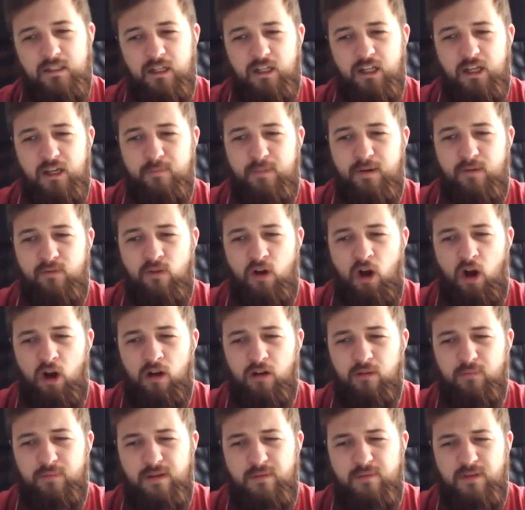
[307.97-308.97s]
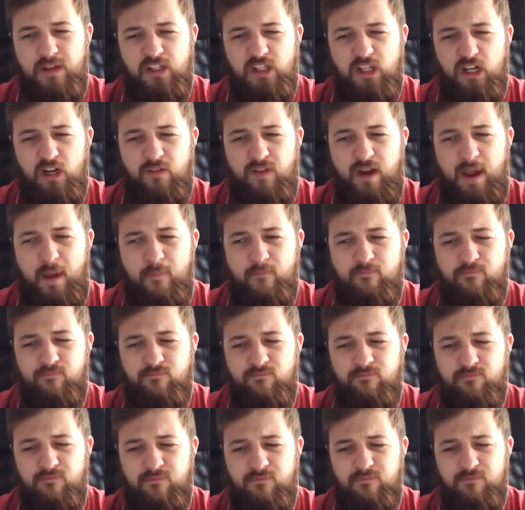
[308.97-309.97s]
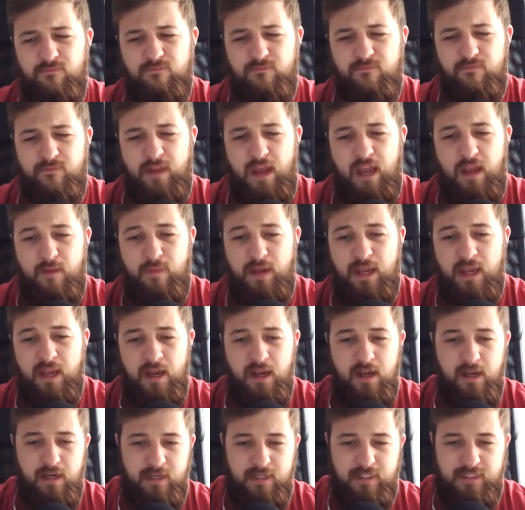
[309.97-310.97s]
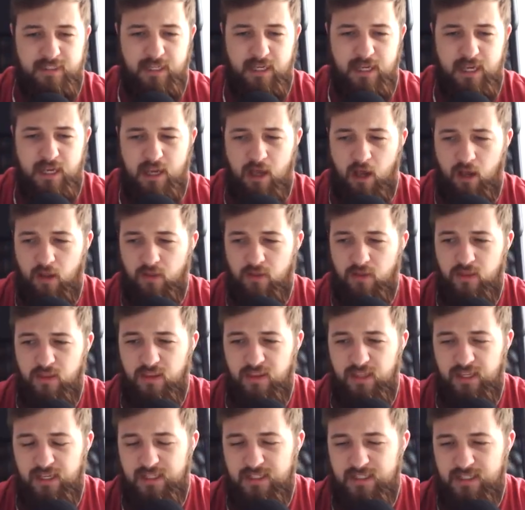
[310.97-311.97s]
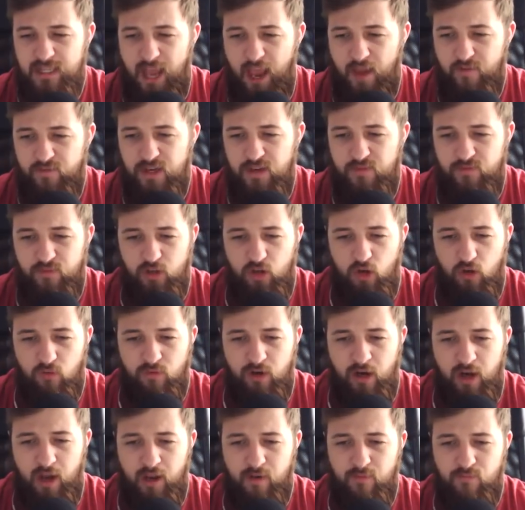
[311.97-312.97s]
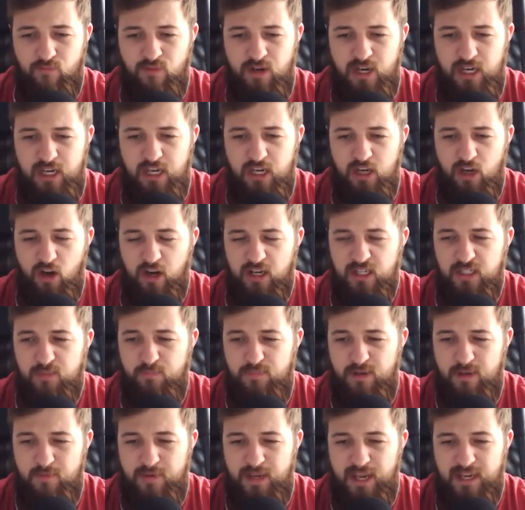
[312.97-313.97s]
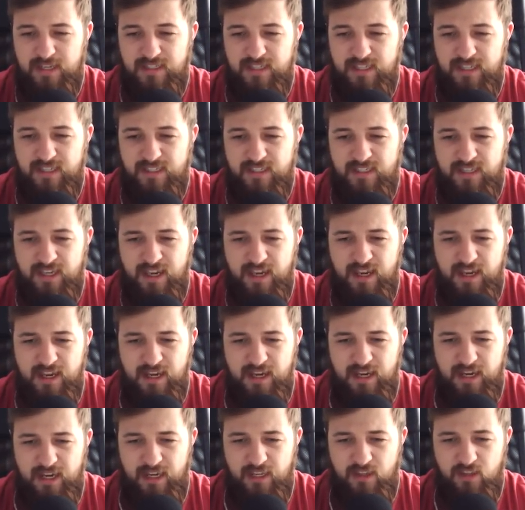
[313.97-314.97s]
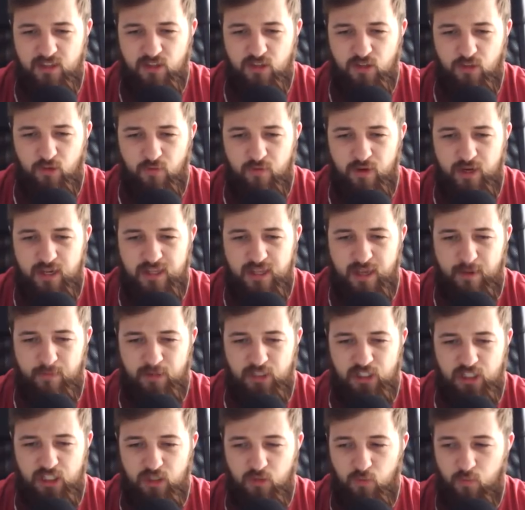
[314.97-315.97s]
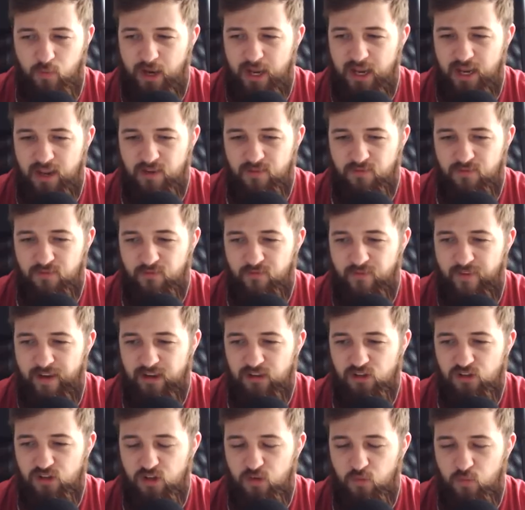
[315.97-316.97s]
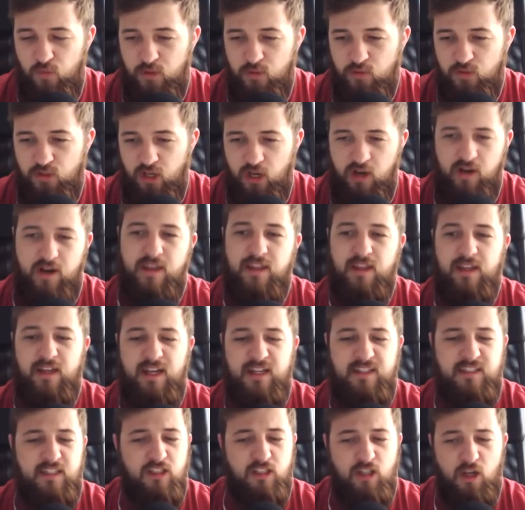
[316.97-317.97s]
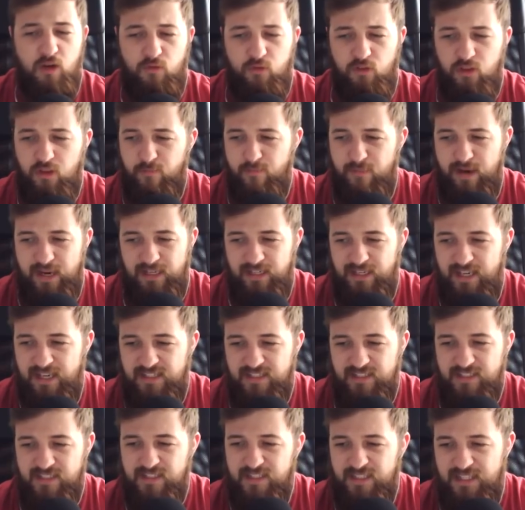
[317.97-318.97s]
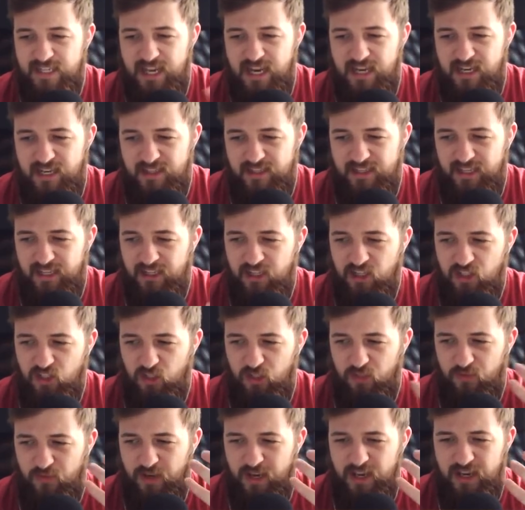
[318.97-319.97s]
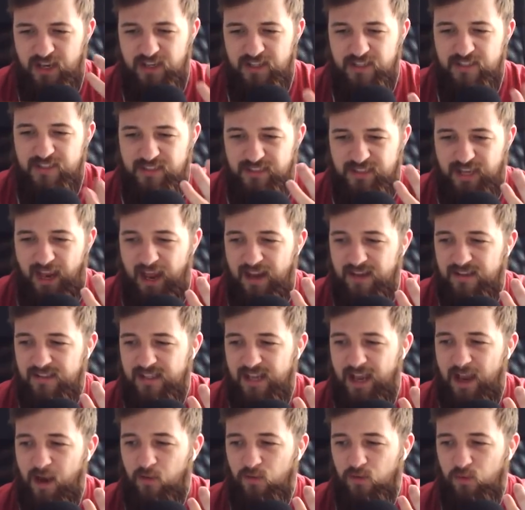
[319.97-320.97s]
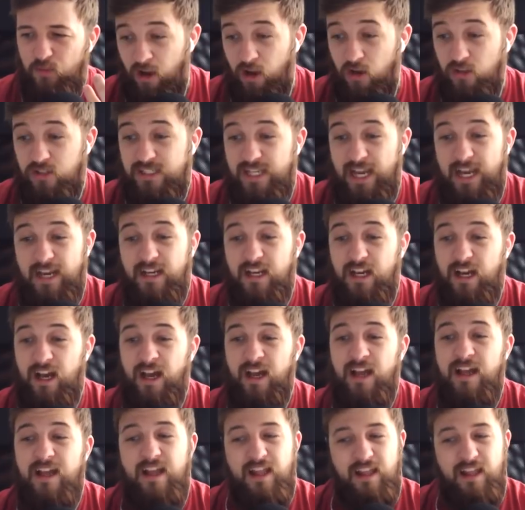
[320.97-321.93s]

I could be wrong. BBS RM. Maybe. You see, the thing is, they haven't even got like really nice BBSs, and there's not really that much in the way of factory wheels either. Let's just go through the main list and see anything that sort of stands out. Oh, Dakar.